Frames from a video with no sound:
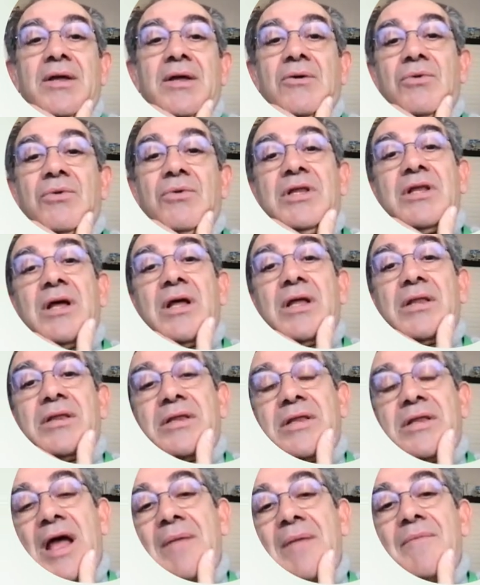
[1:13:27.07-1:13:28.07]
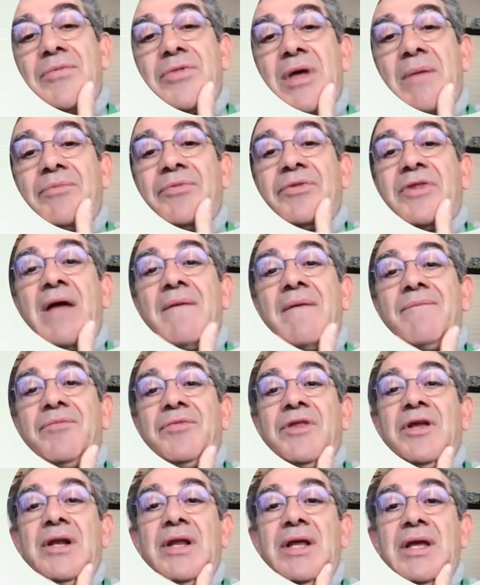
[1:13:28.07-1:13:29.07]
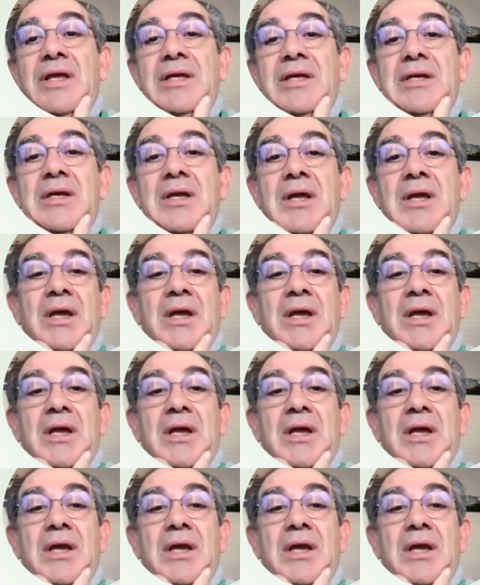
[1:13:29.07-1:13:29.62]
with some time delay,